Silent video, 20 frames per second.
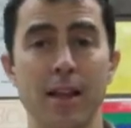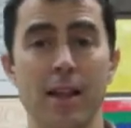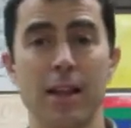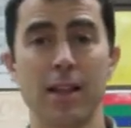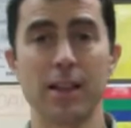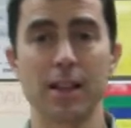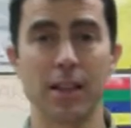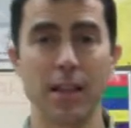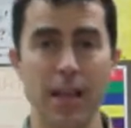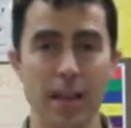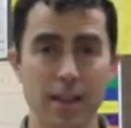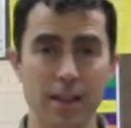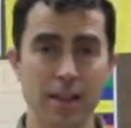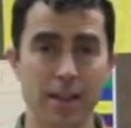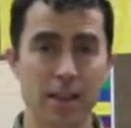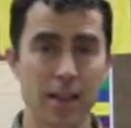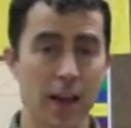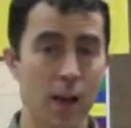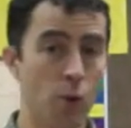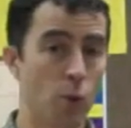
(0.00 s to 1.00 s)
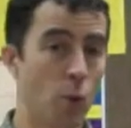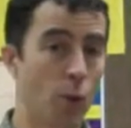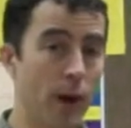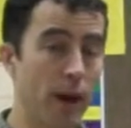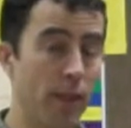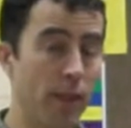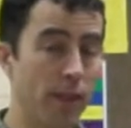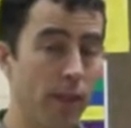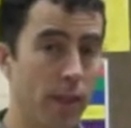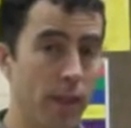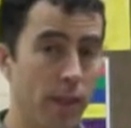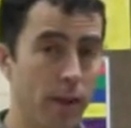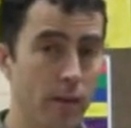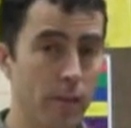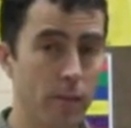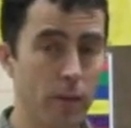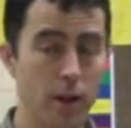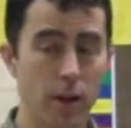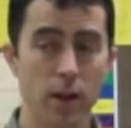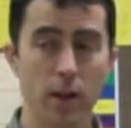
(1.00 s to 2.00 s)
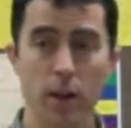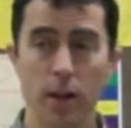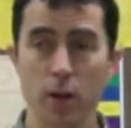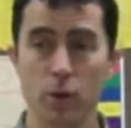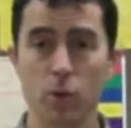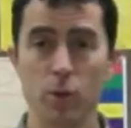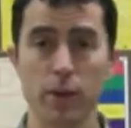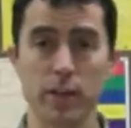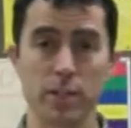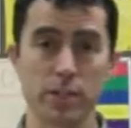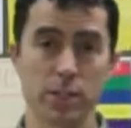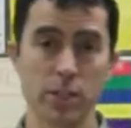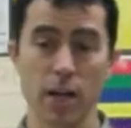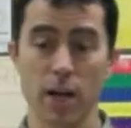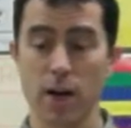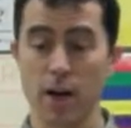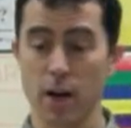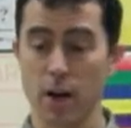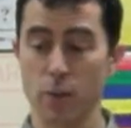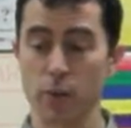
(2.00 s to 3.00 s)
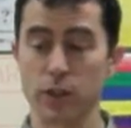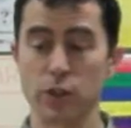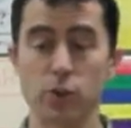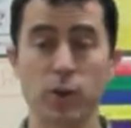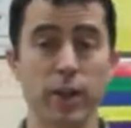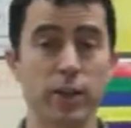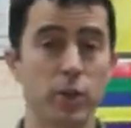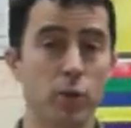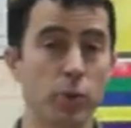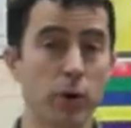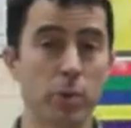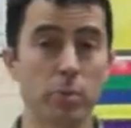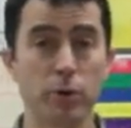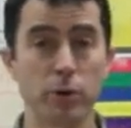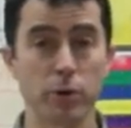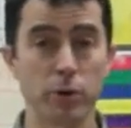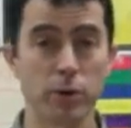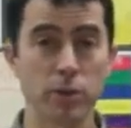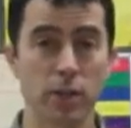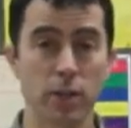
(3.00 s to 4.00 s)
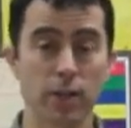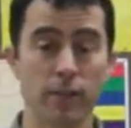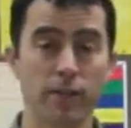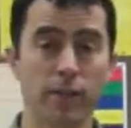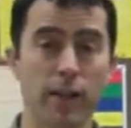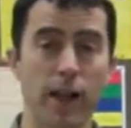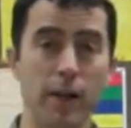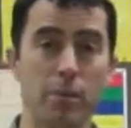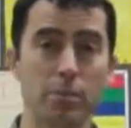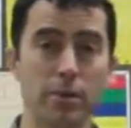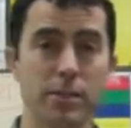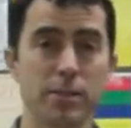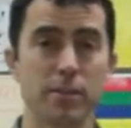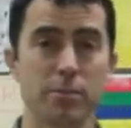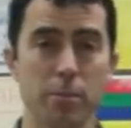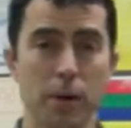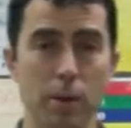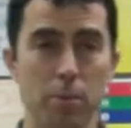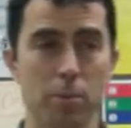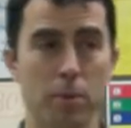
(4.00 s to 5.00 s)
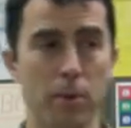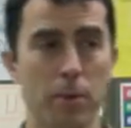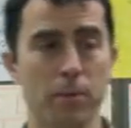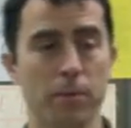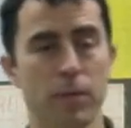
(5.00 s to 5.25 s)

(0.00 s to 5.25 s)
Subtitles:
length, and width, in which we tried to reproduce on a flat piece of paper.